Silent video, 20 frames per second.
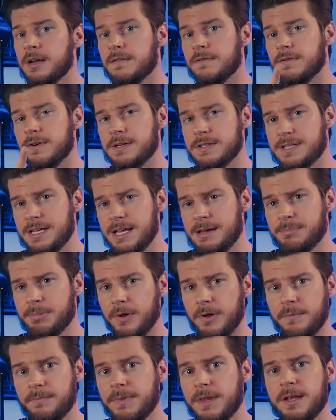For
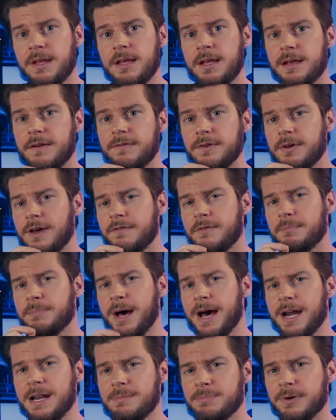example, if you have a
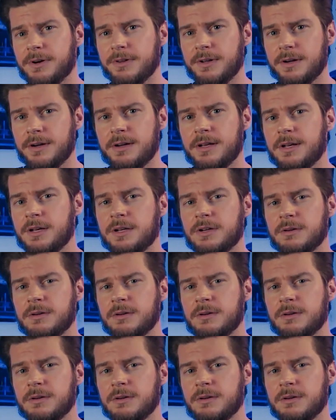bodybuilder,